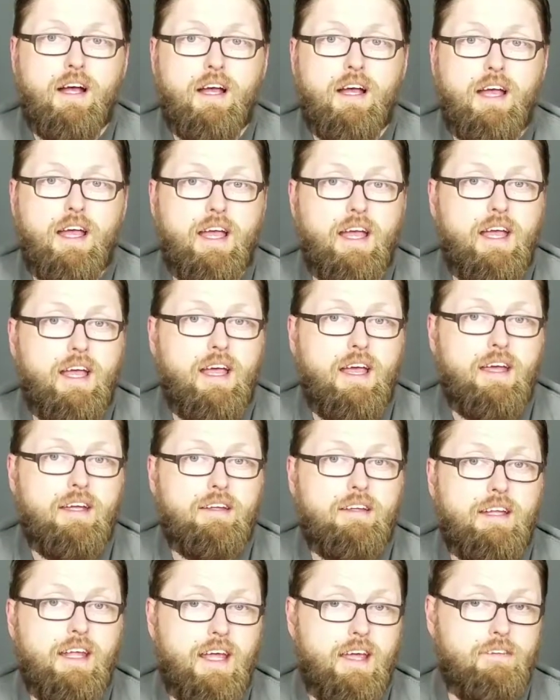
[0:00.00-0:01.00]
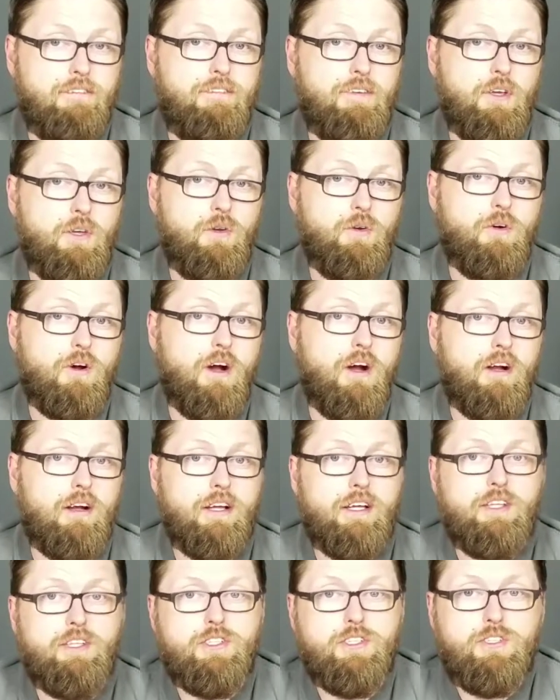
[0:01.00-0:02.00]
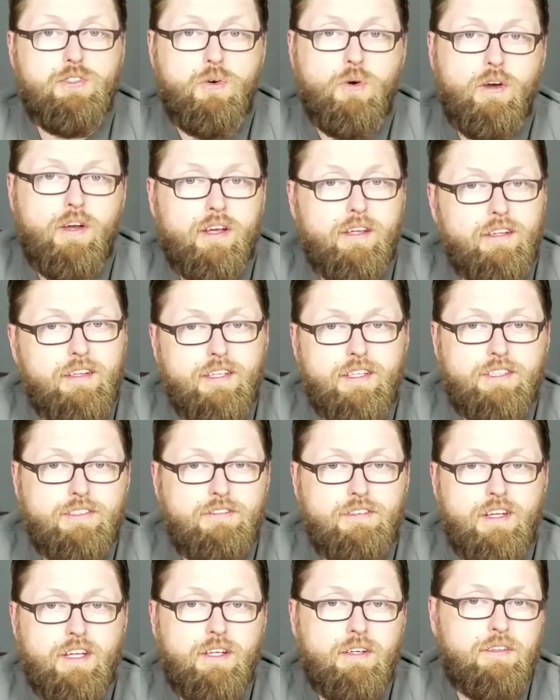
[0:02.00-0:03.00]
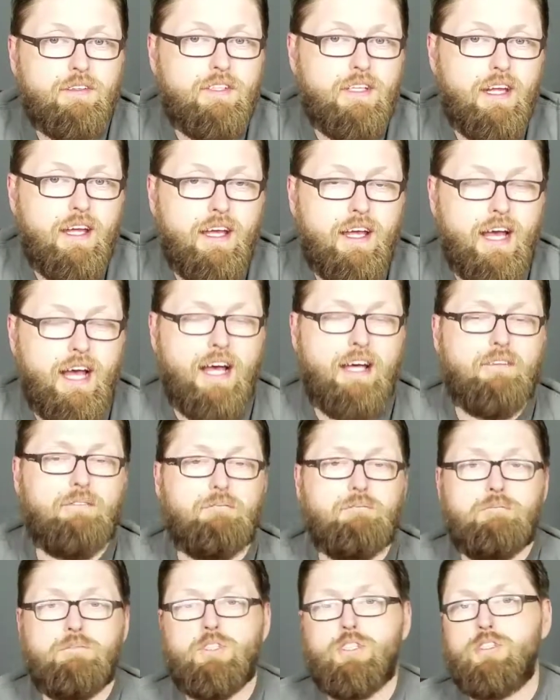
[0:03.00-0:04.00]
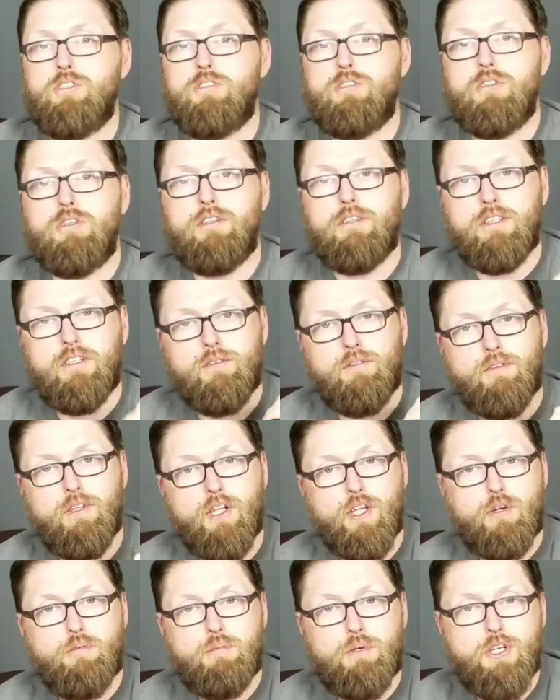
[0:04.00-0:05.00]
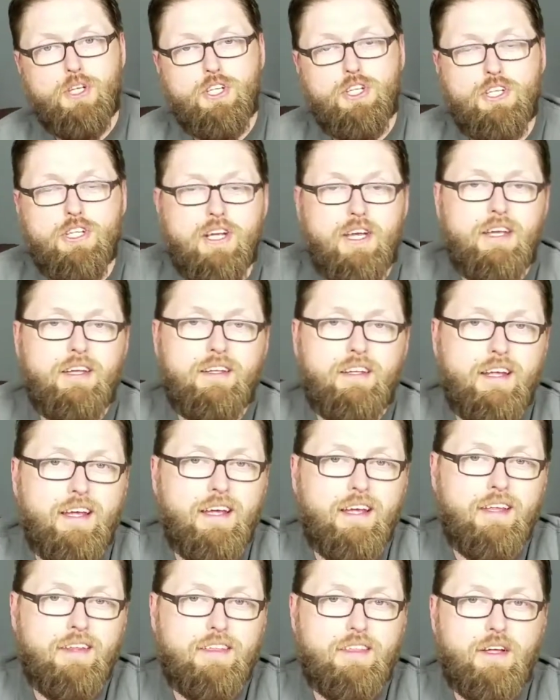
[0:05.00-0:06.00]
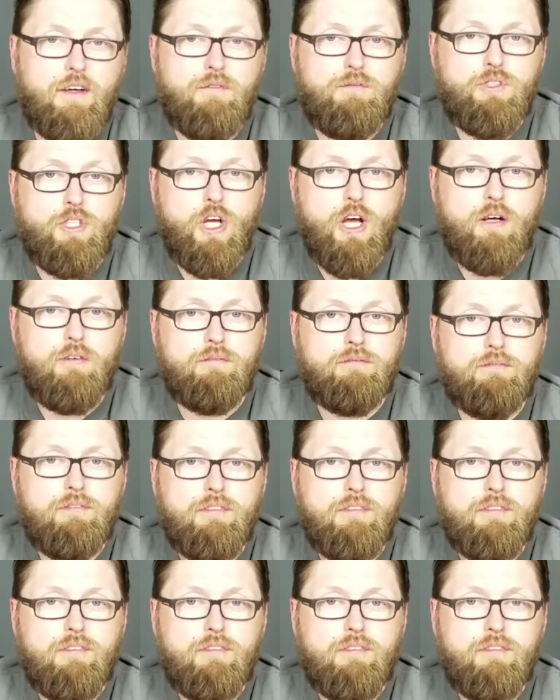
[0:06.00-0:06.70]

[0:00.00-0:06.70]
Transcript: And if you are enjoying this video today, I'd certainly really appreciate a thumbs up.